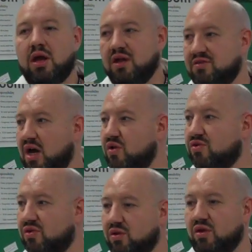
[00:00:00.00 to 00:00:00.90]
It's now
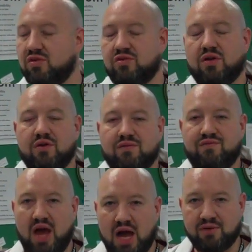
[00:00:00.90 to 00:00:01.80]
using these
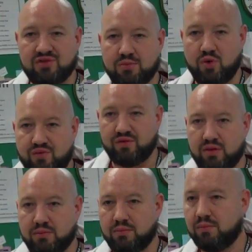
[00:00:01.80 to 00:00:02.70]
valves to move it.